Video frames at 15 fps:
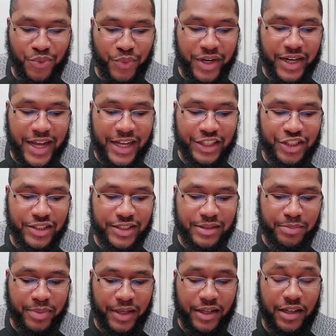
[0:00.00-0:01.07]
we're not
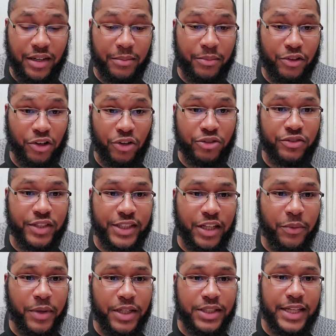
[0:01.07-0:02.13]
just picking up groceries.
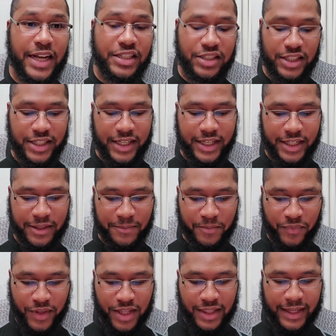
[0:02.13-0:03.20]
They want us to actually get
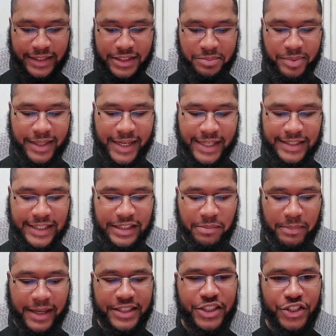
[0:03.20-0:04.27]
like supplies, like the
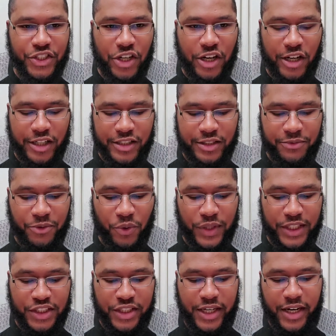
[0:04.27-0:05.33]
mason jars, the
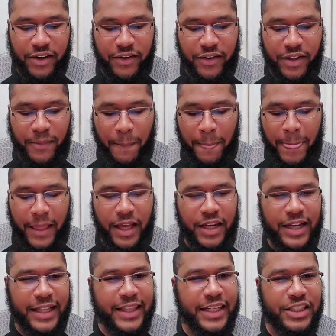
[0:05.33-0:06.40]
folding chair,
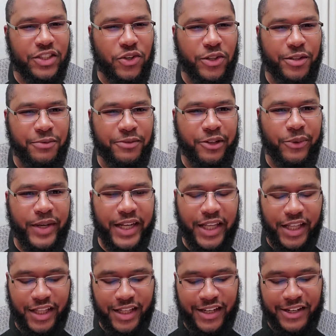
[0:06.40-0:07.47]
and I think it's called a floaty.